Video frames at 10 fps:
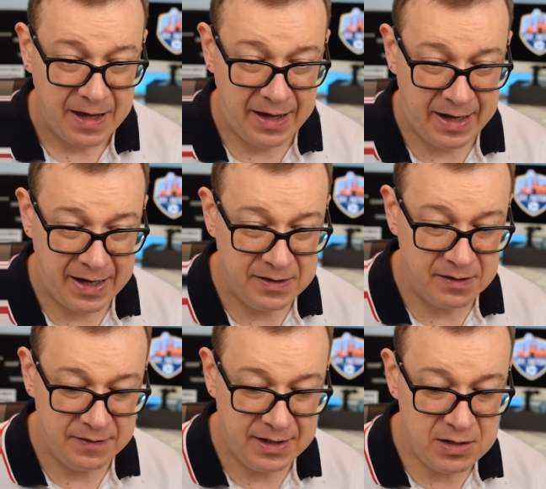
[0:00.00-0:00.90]
and
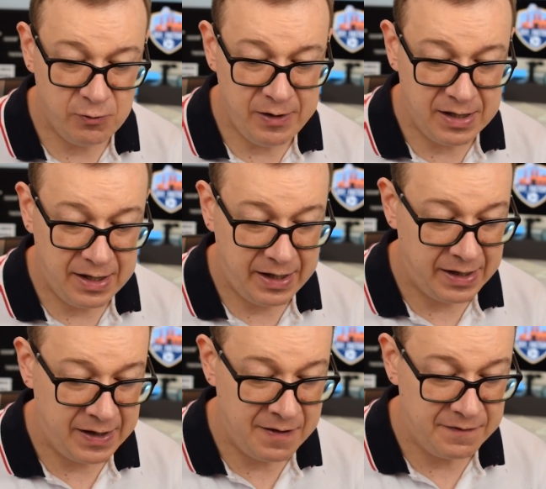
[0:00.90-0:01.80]
uh, that will
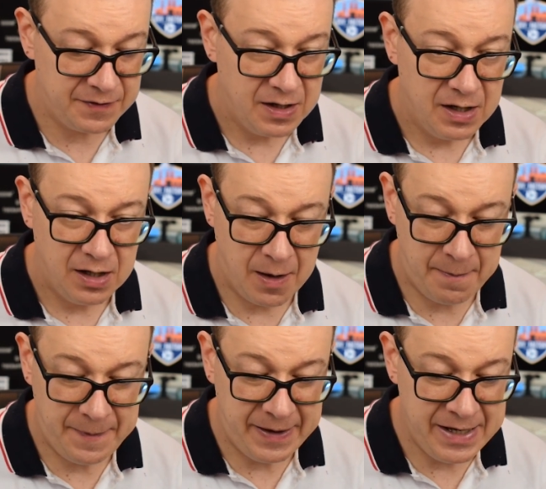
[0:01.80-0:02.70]
have a
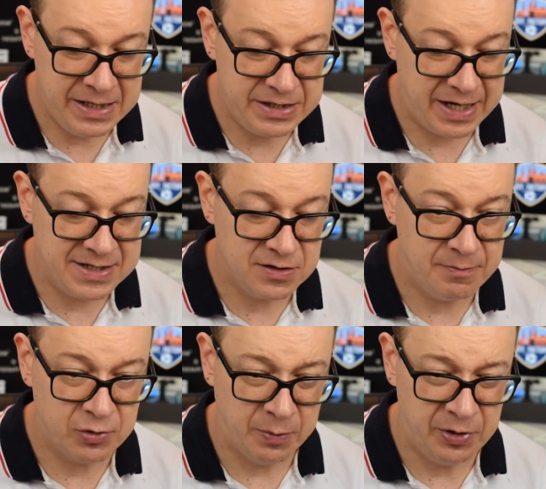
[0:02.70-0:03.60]
page as a
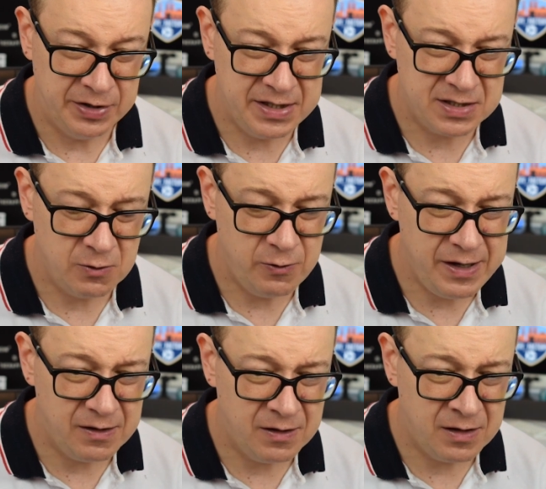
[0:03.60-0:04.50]
property. So we
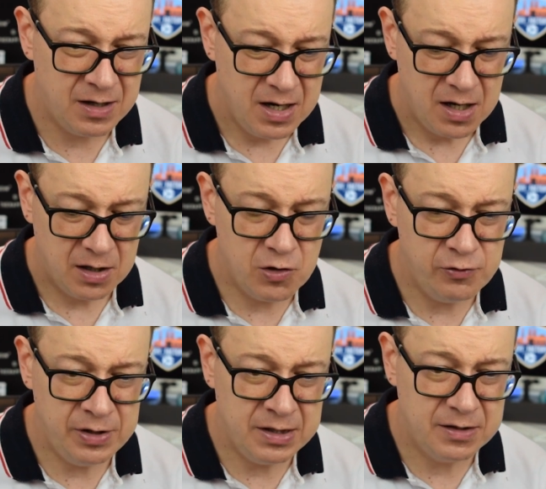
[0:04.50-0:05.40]
are
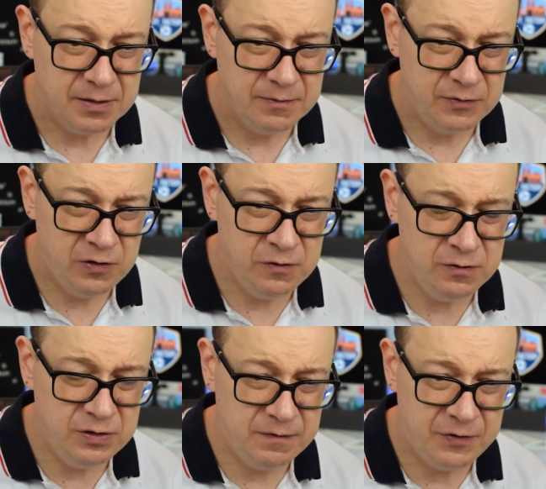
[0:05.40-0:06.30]
going
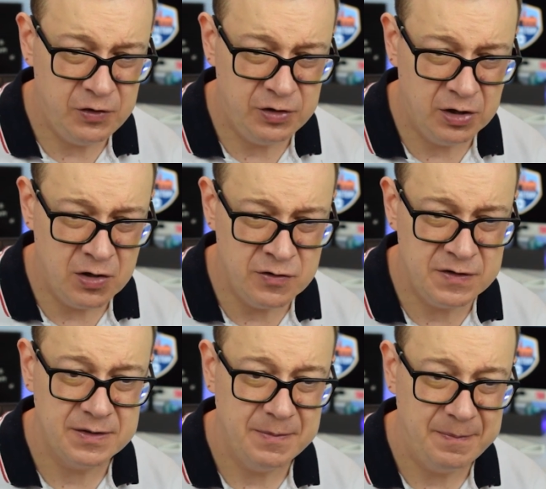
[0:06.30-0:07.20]
to, through
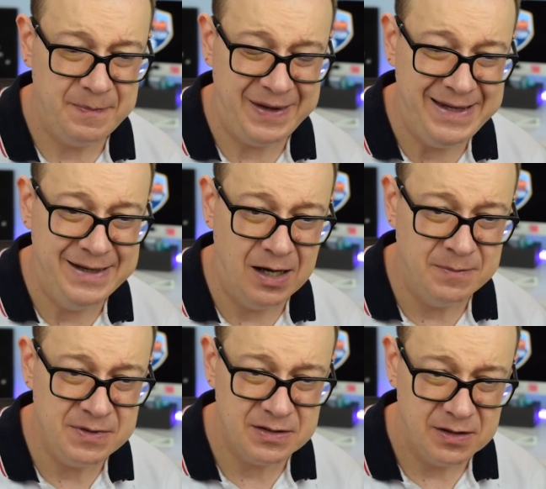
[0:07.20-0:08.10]
those
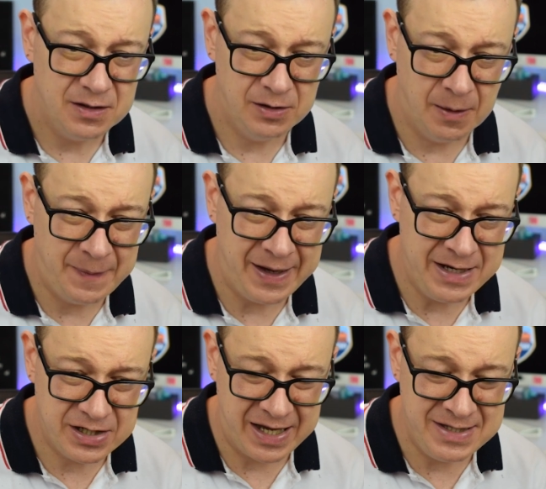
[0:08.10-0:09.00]
enums, the
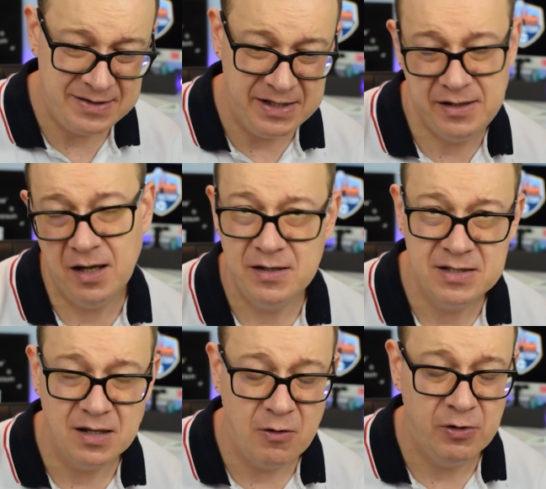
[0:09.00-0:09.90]
page case detail
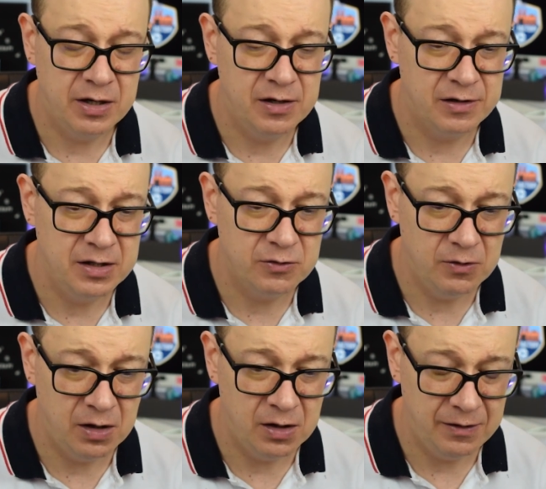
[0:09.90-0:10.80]
is our current
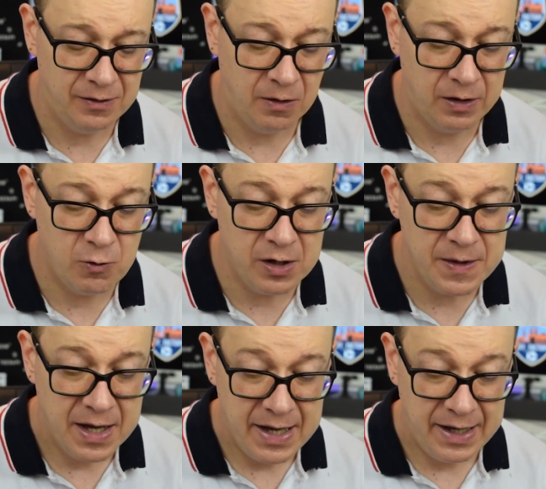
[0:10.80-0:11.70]
uh, only one,
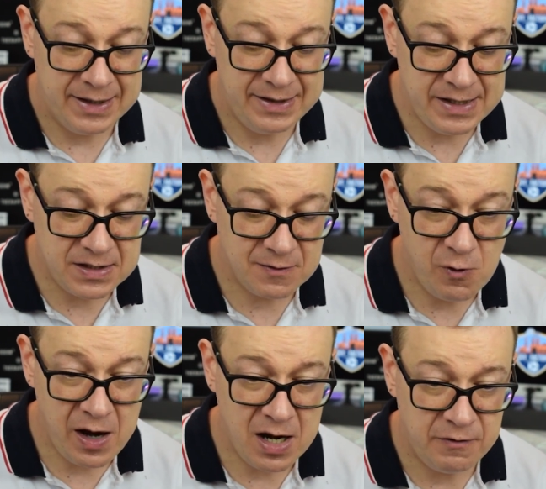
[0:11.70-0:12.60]
and this
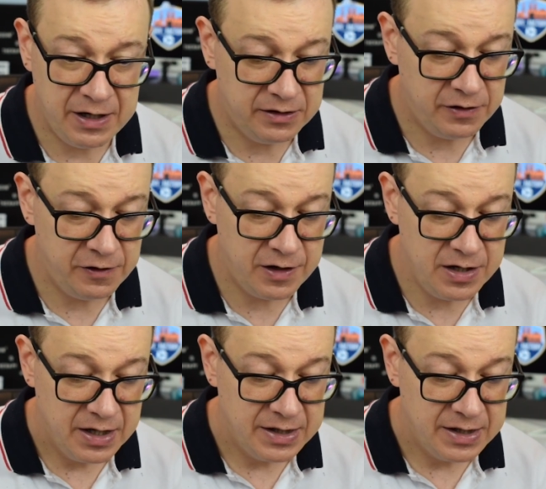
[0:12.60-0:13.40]
will return